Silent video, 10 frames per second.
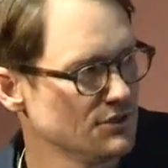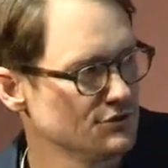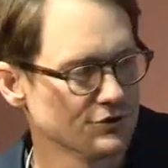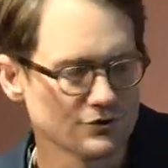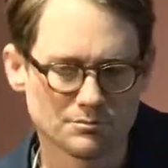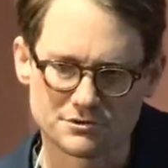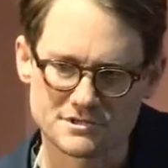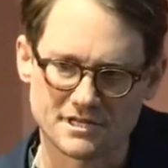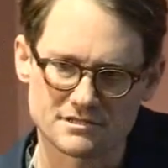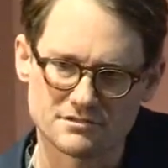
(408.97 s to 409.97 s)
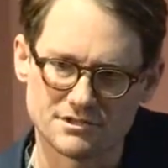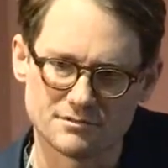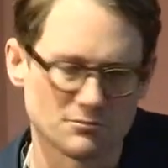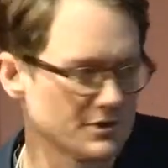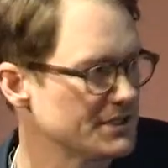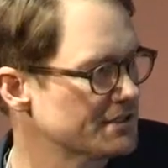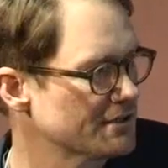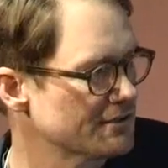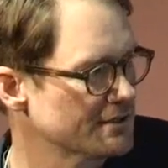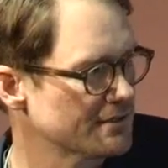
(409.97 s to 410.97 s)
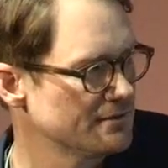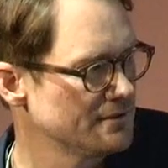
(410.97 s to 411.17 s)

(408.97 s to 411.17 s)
neuroprotective, and bradycardia.